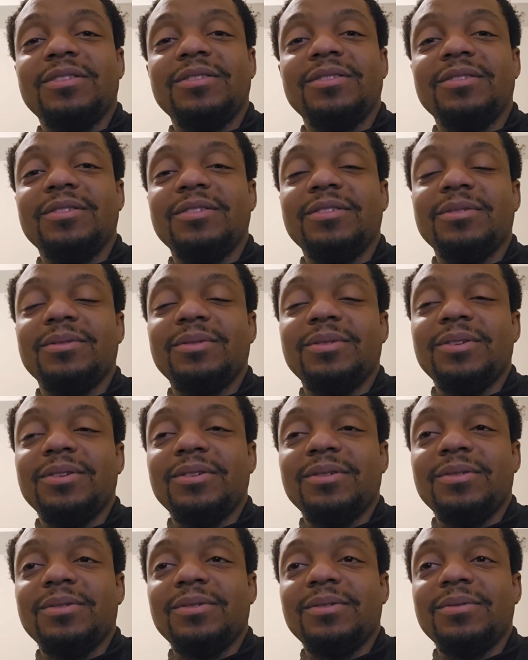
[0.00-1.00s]
that's not healthy
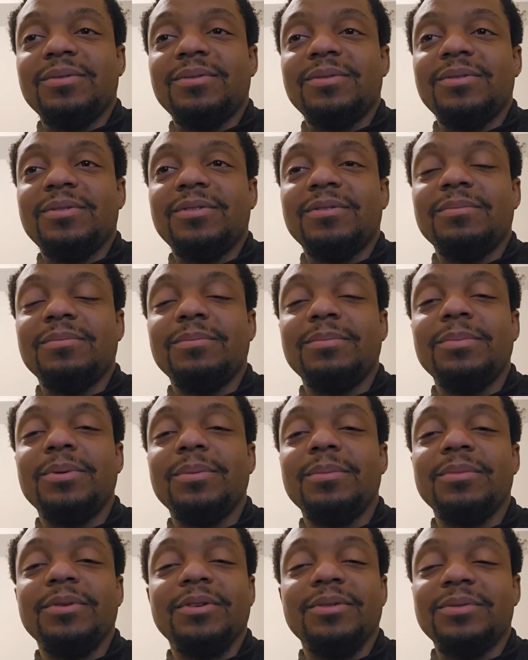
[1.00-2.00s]
at all.
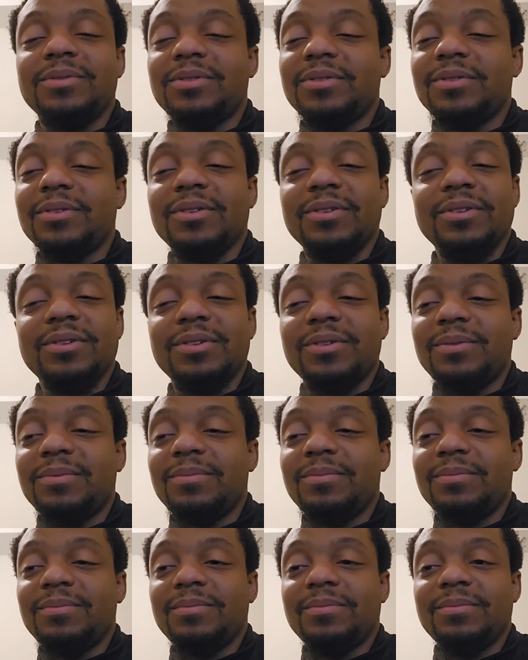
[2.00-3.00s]
That was not good.
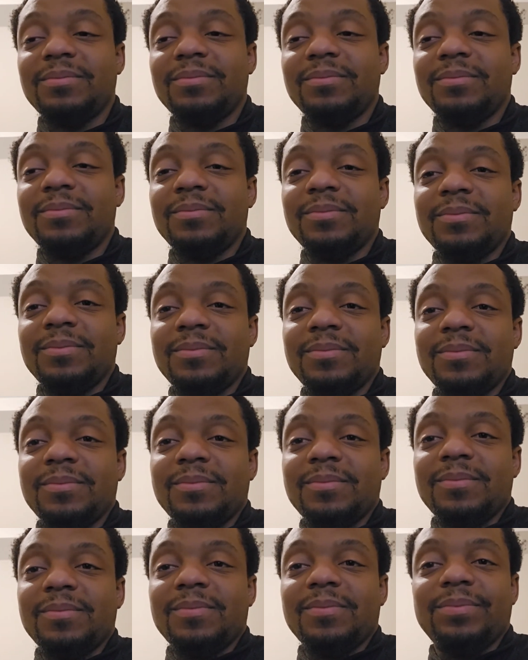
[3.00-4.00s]

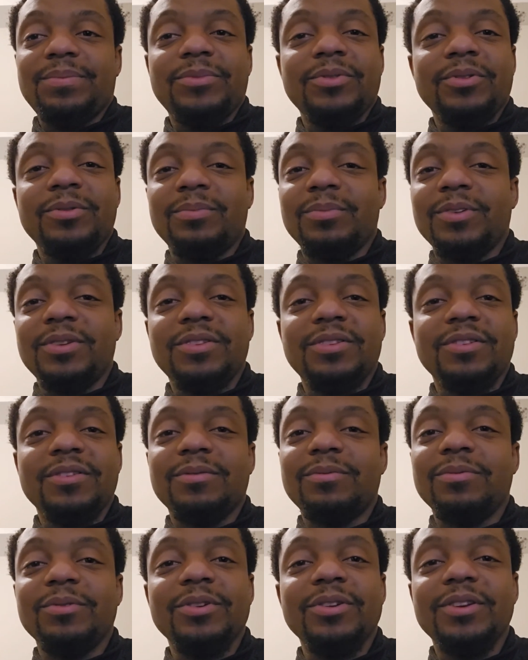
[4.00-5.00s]
I told
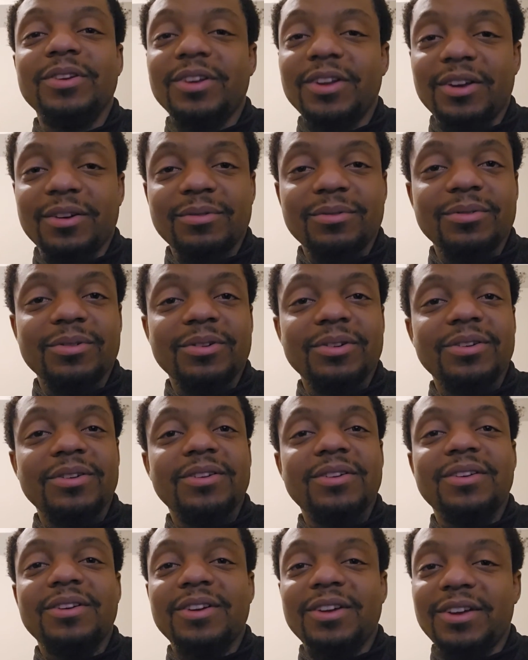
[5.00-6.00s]
myself we're never
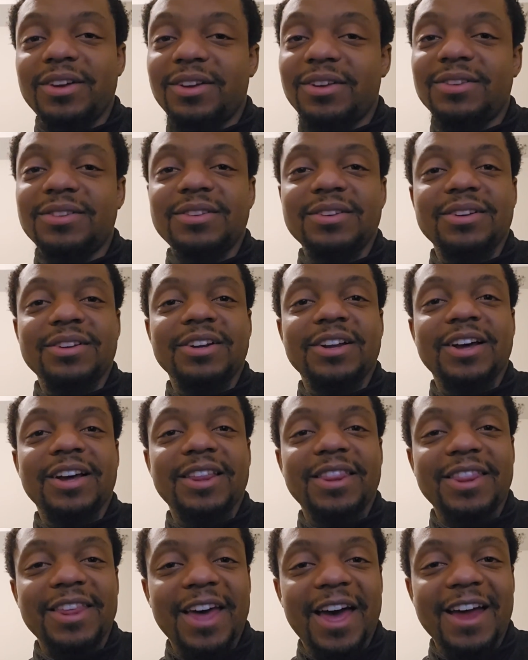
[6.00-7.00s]
eating
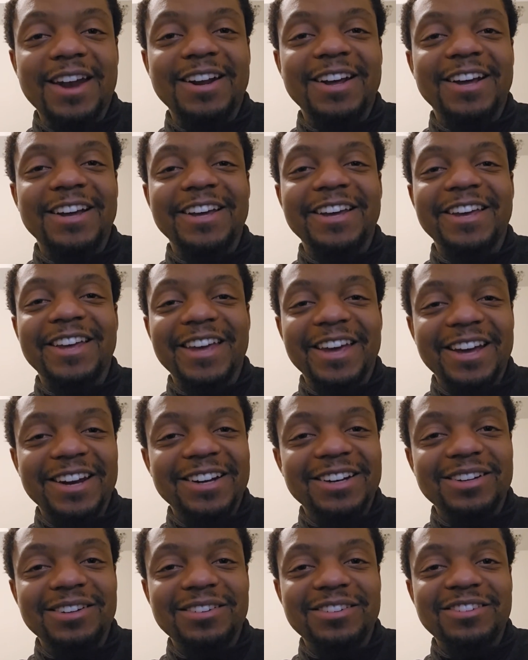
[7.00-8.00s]
like that
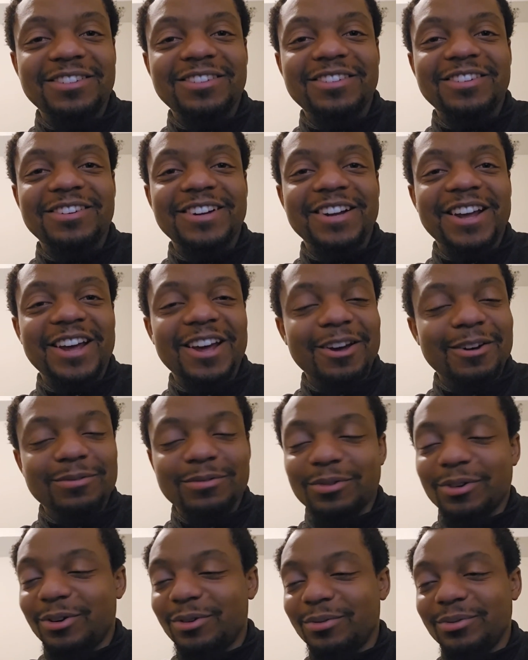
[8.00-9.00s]
again.
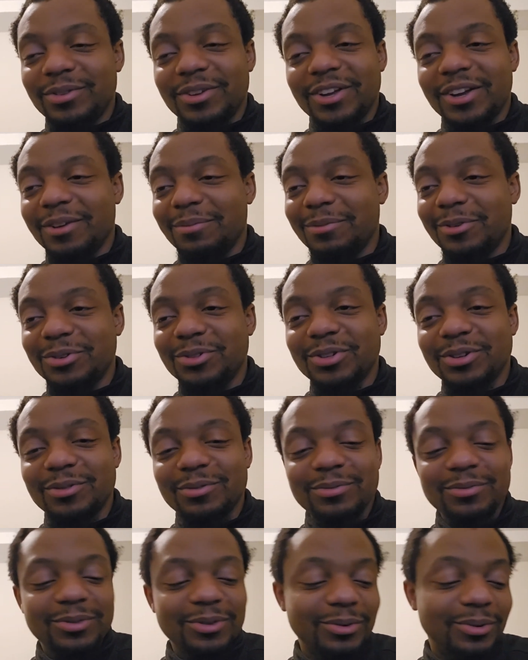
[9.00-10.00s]
Ever. I don't care. I'm not
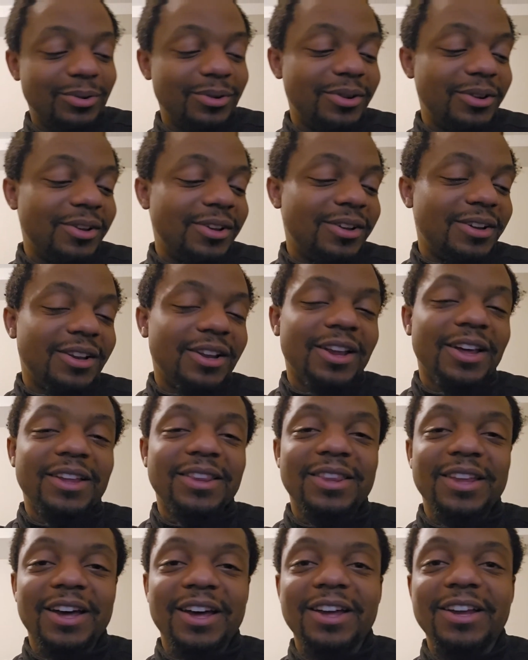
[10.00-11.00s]
trying to feel
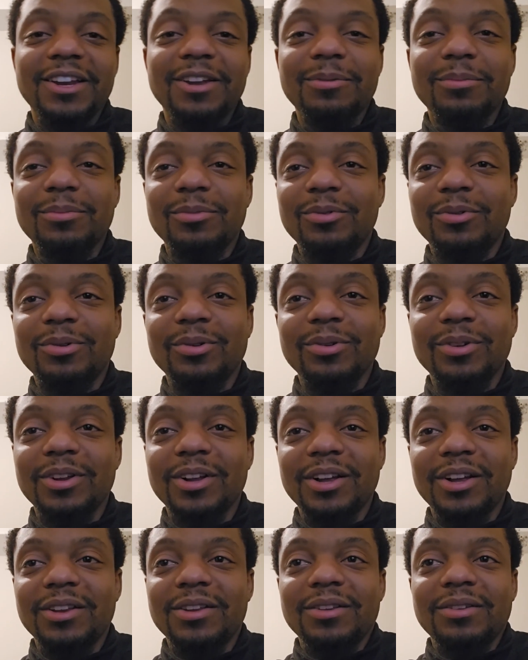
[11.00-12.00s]
like that anymore.
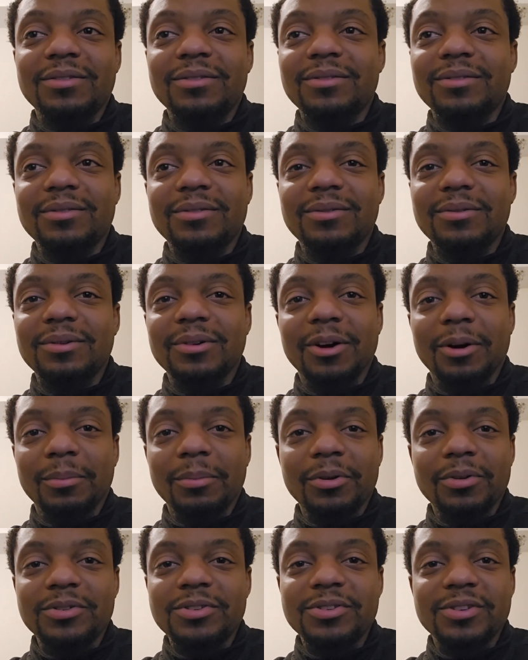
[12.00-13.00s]
Like,
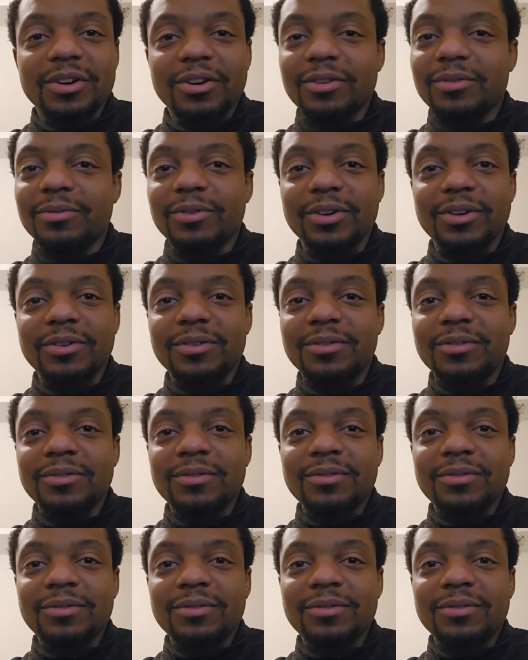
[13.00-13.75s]
I'm not starving.